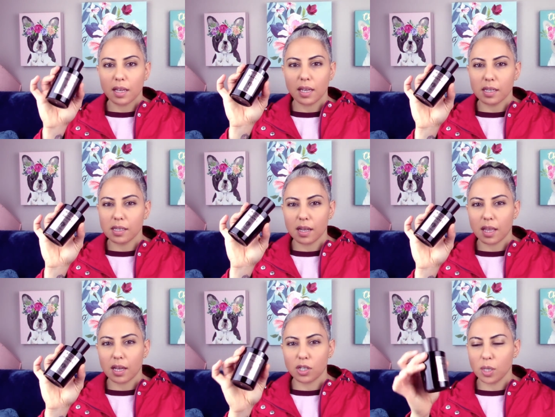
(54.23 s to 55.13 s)
isn't
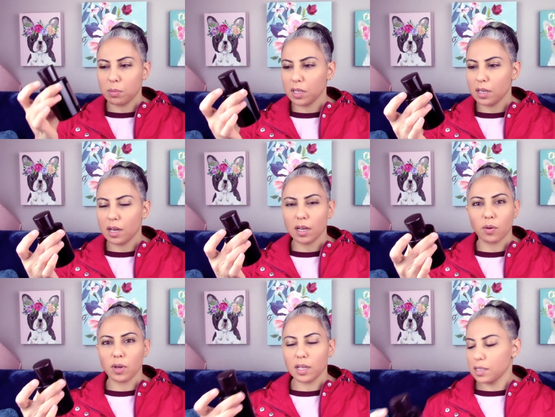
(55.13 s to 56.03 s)
that cheap, the uh,
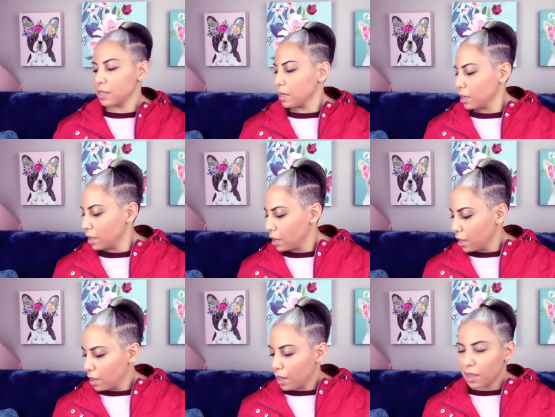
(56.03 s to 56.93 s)
ingredients line.
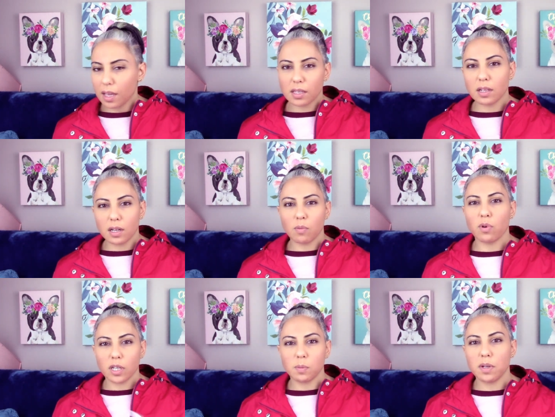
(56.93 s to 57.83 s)
I think it's a little
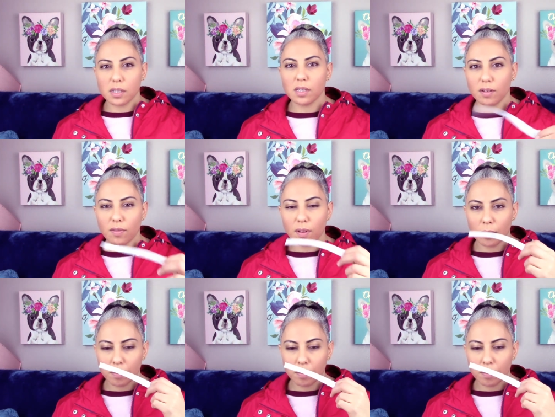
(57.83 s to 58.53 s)
more expensive.